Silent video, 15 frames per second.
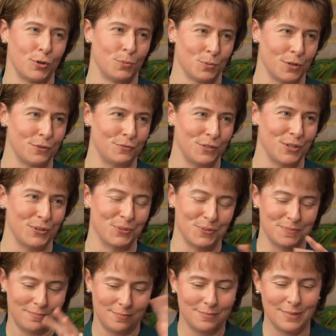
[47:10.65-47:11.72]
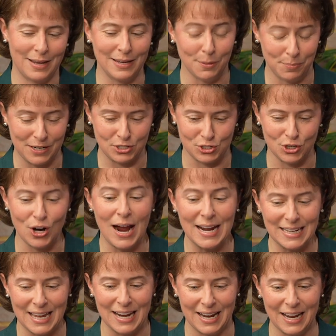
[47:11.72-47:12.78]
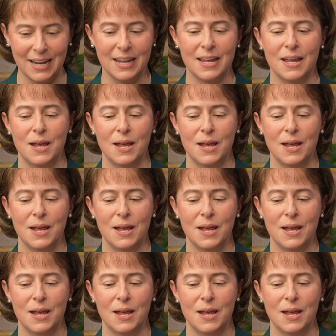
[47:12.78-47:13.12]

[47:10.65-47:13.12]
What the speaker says: worldview in a picture. I get it.